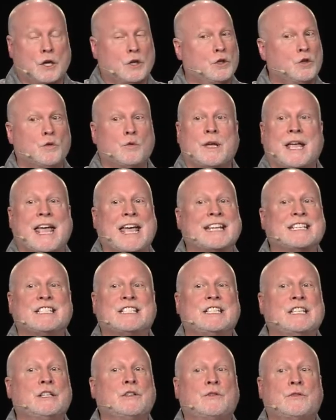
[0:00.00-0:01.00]
You can't
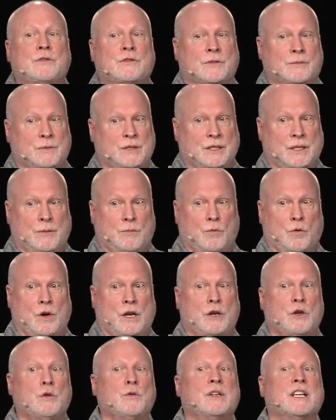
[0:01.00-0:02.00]
steal from
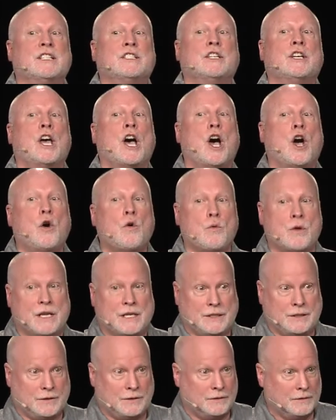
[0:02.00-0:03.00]
someone who doesn't own
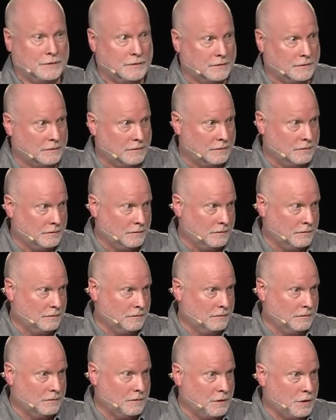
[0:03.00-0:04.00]
it.
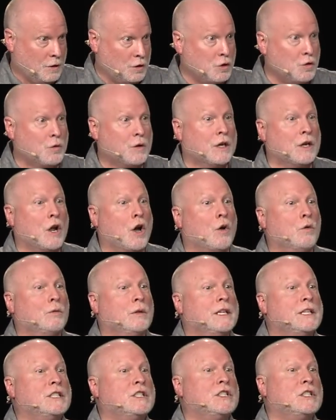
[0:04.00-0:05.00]
You can
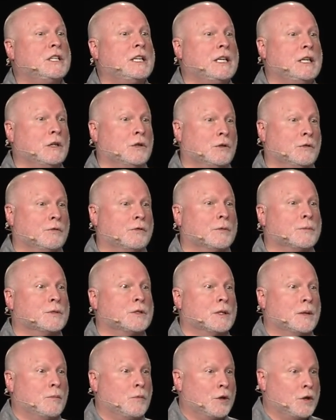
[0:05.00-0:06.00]
only steal from
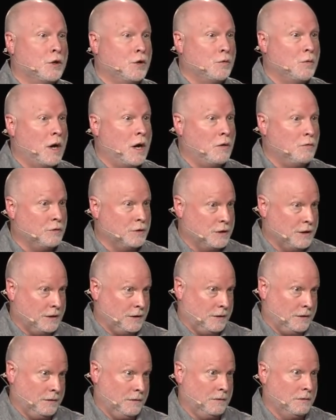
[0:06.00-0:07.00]
someone who owns
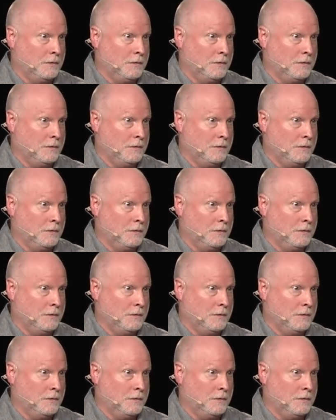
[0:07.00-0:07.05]
it.